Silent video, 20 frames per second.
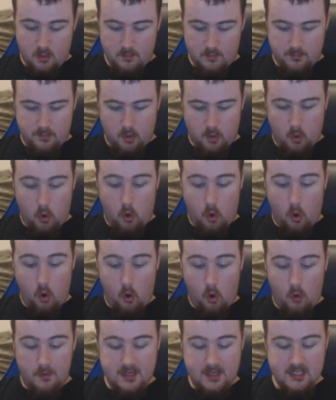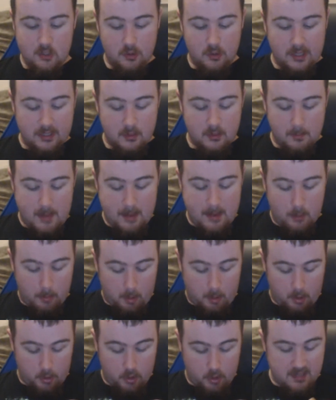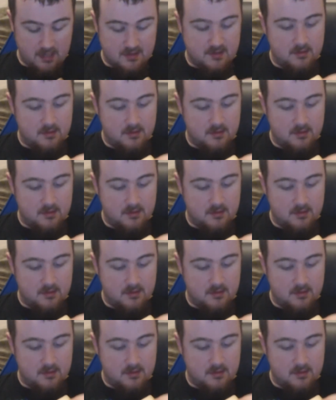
Oh, these look like the maple butter cookies.